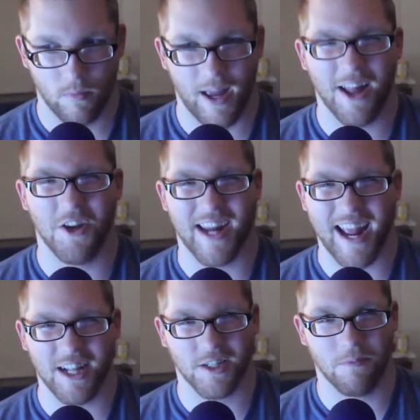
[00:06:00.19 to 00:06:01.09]
And you
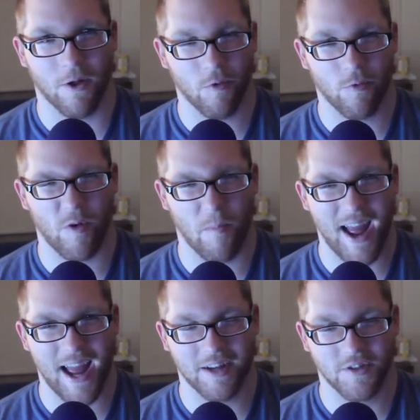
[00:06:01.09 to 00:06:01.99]
can't smell them through the
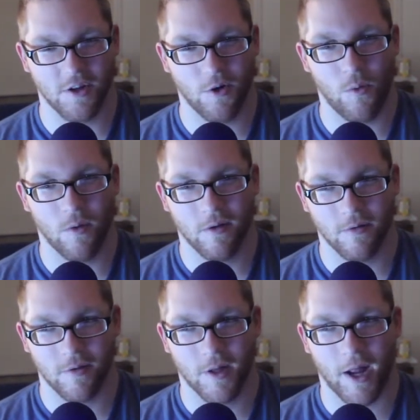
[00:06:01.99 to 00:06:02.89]
bag, so
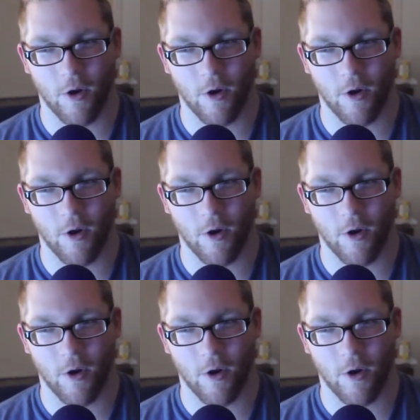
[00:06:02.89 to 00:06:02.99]
I